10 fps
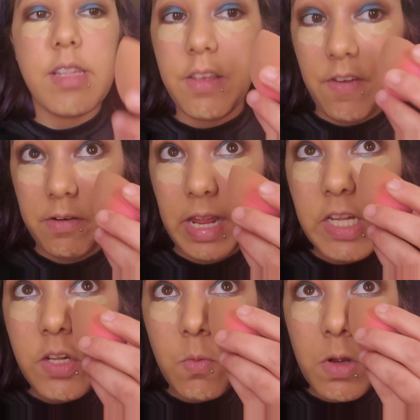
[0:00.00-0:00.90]
the
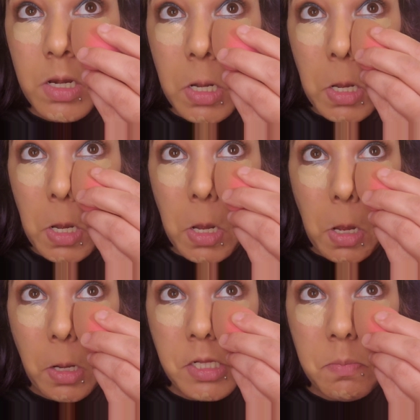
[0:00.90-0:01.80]
foundation one
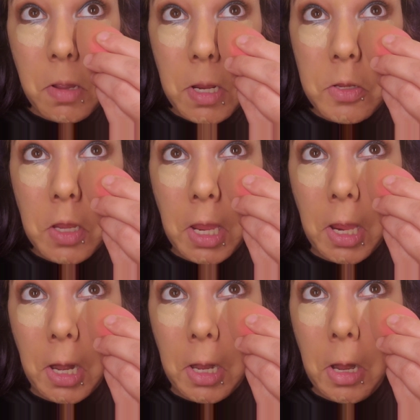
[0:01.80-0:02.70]
sponge
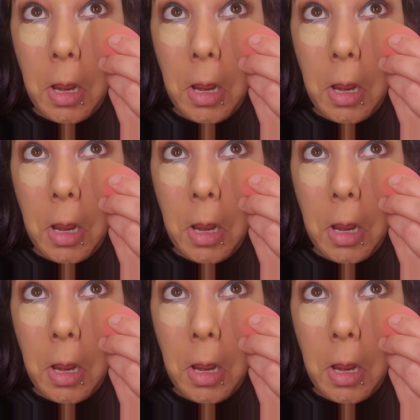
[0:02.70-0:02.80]
and